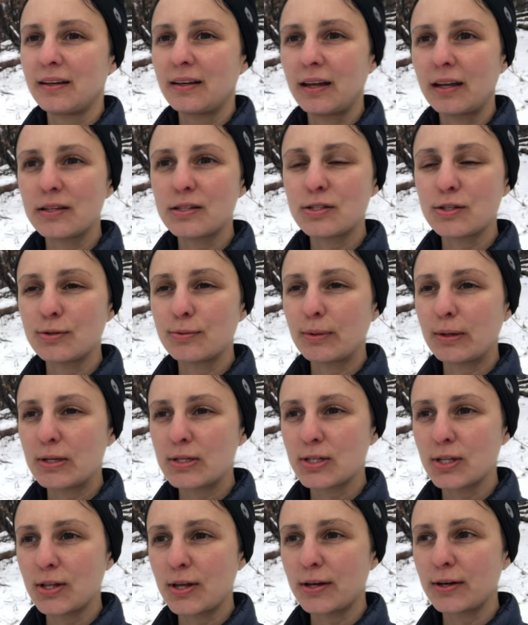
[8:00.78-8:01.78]
Not too
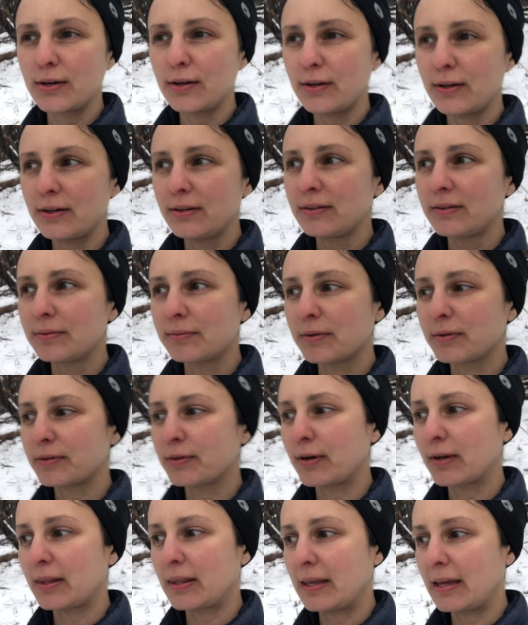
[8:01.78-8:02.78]
much longer
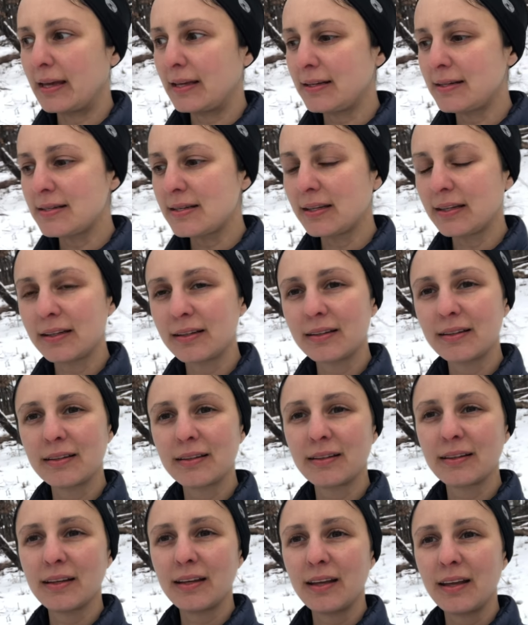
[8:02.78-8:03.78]
before the end.
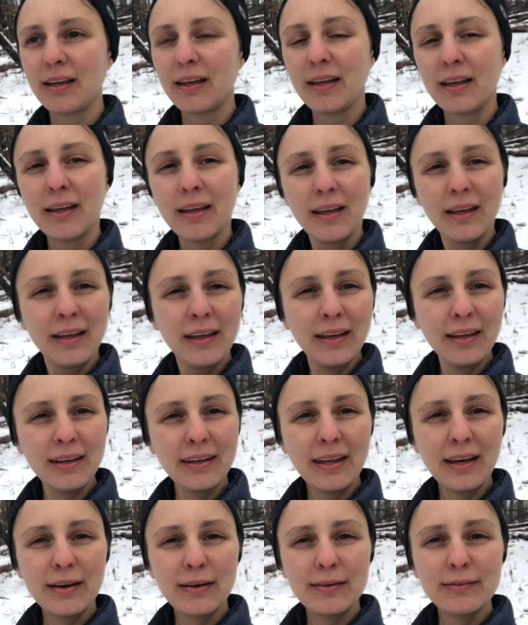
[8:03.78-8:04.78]
And
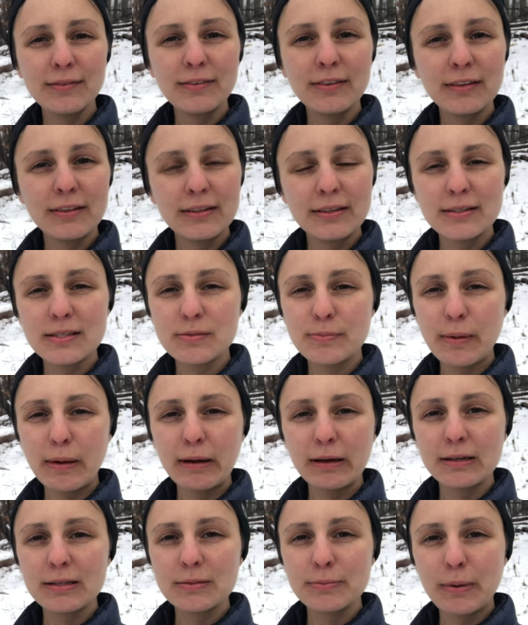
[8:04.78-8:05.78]
now I'm feeling
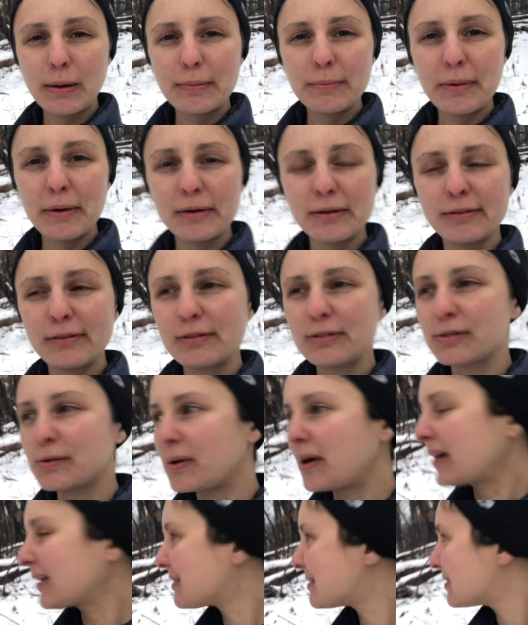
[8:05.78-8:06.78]
inspired to pump out a few
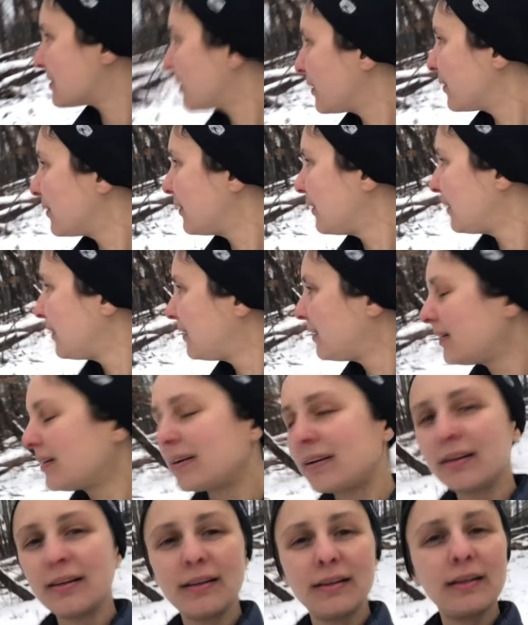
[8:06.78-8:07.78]
squats, so
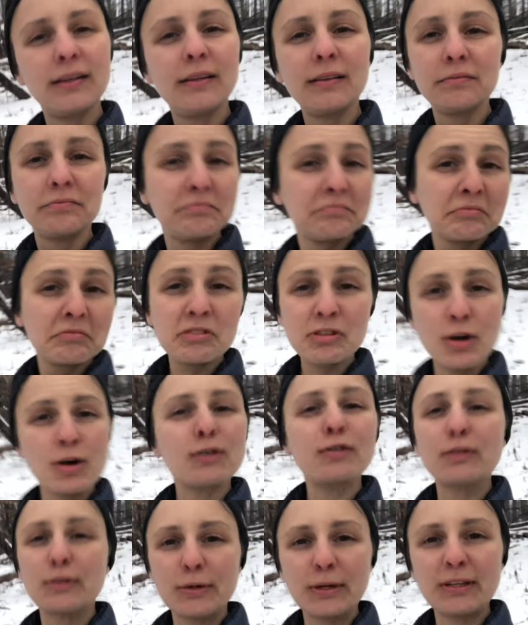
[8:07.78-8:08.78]
Let's go
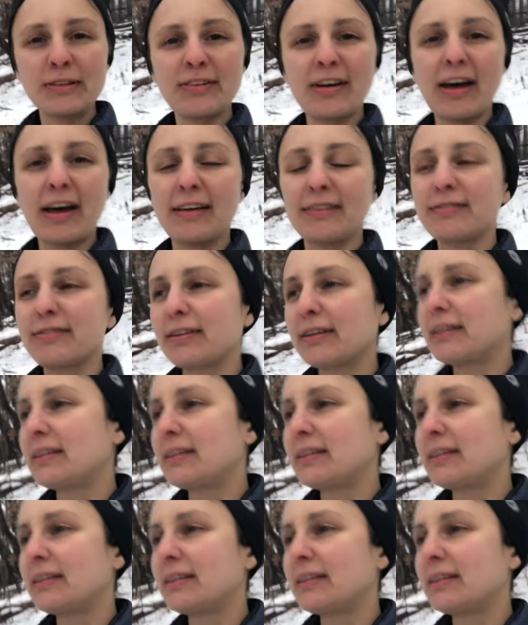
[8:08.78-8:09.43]
for 25.